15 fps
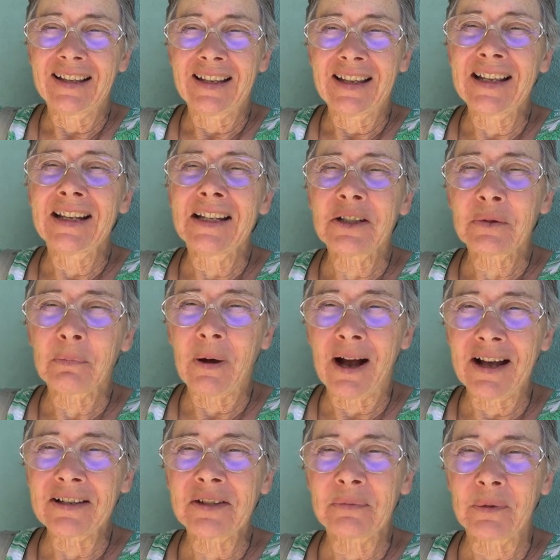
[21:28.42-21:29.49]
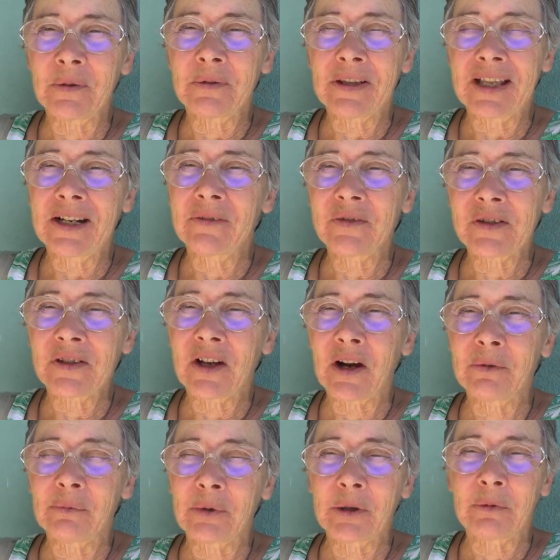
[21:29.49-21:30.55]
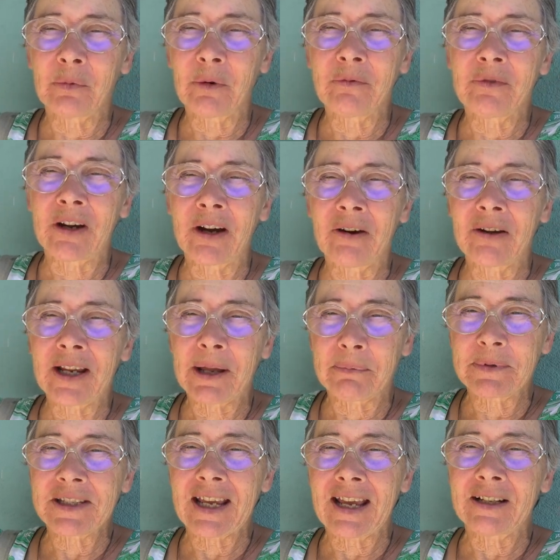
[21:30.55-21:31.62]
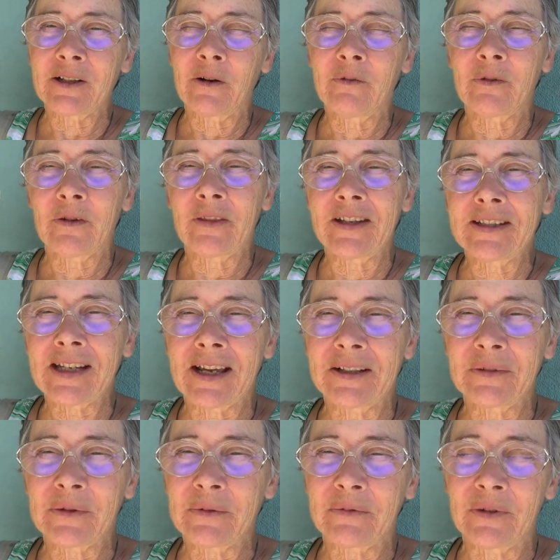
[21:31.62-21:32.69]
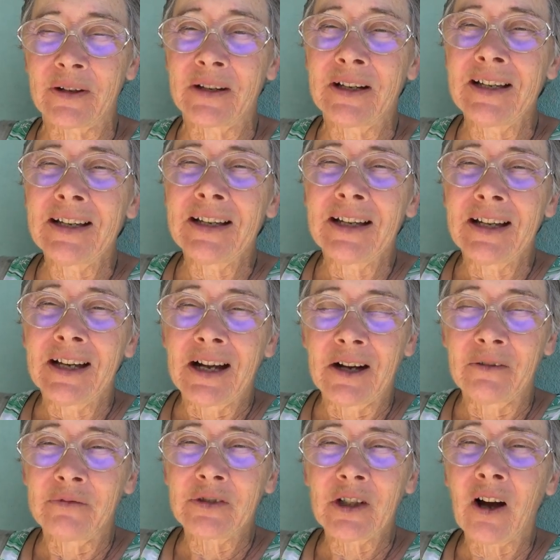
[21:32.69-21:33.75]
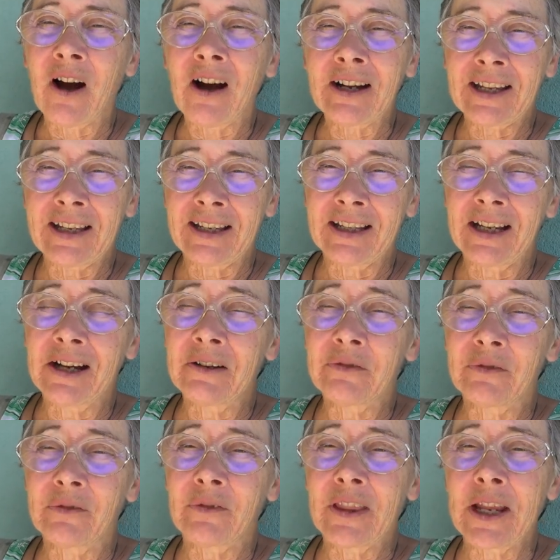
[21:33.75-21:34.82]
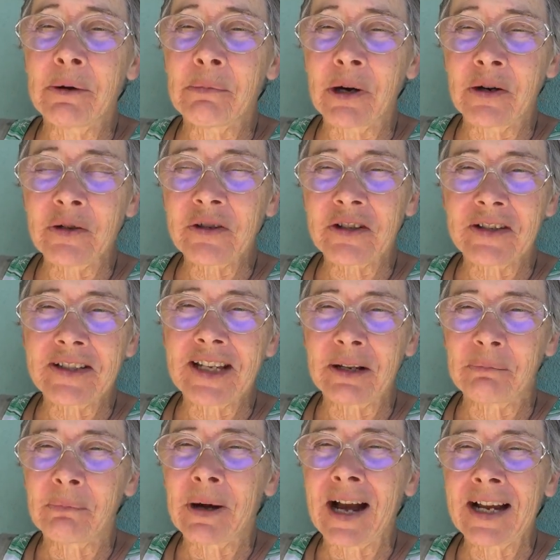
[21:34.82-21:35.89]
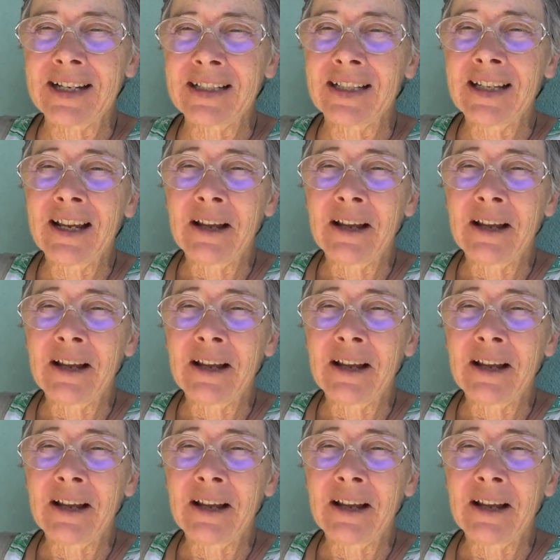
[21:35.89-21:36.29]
It is possible that if Songbird were very upset over the tenor of, a, uh, of talking, of the emotions, it might